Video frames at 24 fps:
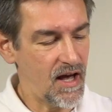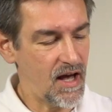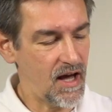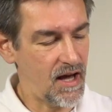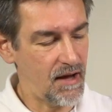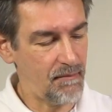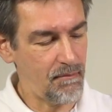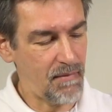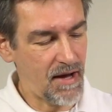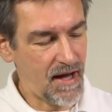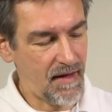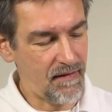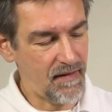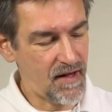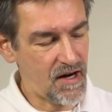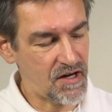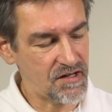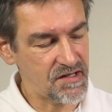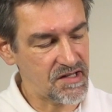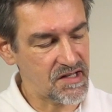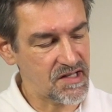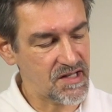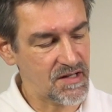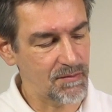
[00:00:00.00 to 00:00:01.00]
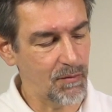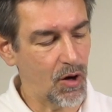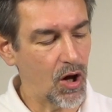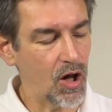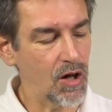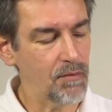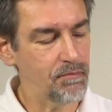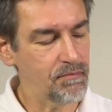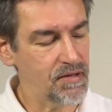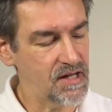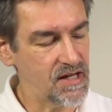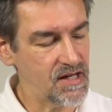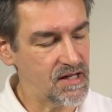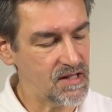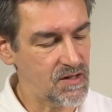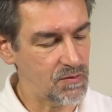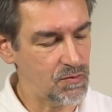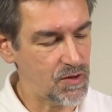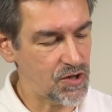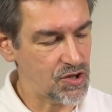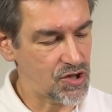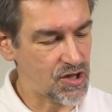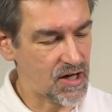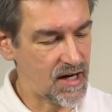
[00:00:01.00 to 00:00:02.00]
And there's a small
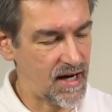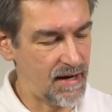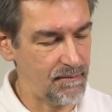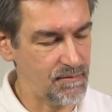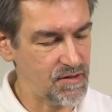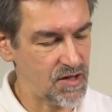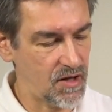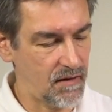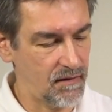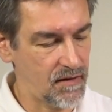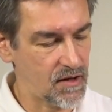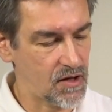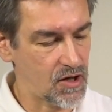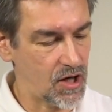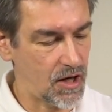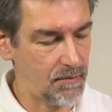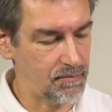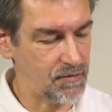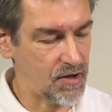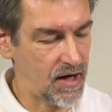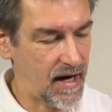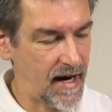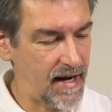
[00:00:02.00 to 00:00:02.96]
piece which comes on the copter.